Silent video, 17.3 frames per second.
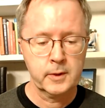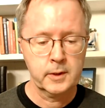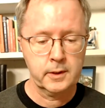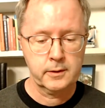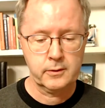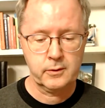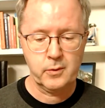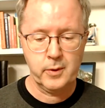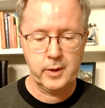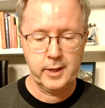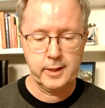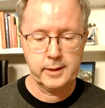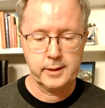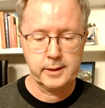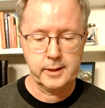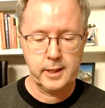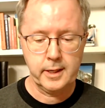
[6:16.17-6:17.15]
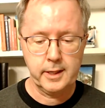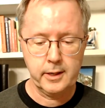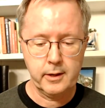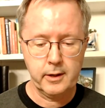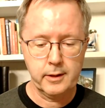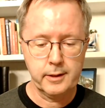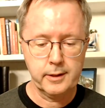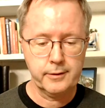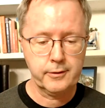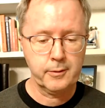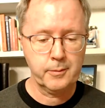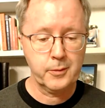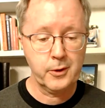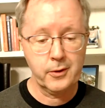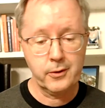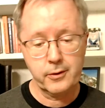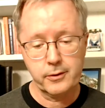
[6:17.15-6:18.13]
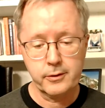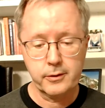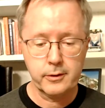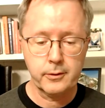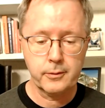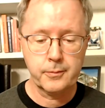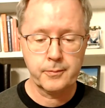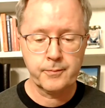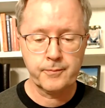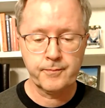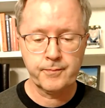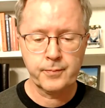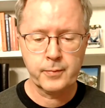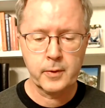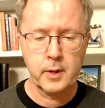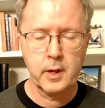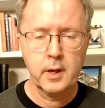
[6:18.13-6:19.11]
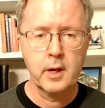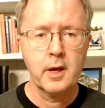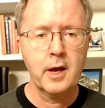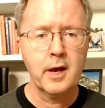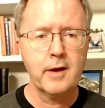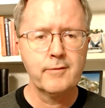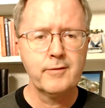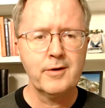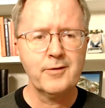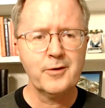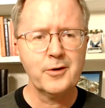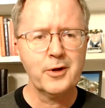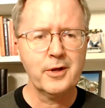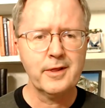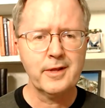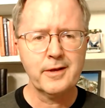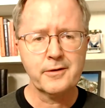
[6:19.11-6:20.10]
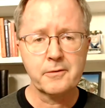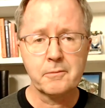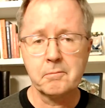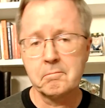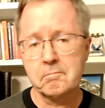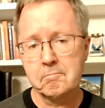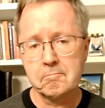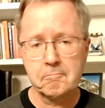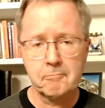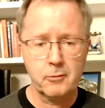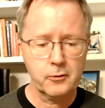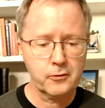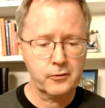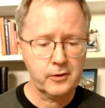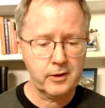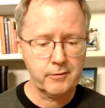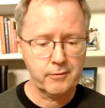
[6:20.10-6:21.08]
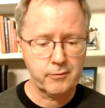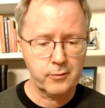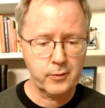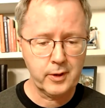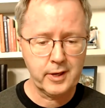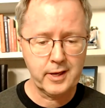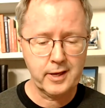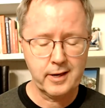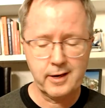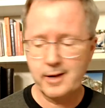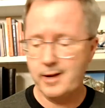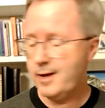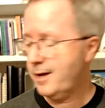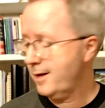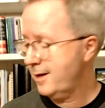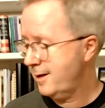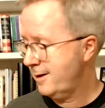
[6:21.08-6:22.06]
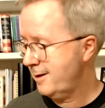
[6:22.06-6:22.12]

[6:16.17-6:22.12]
Let's go ahead and sign in on this computer too. I've never done this. We'll see if we can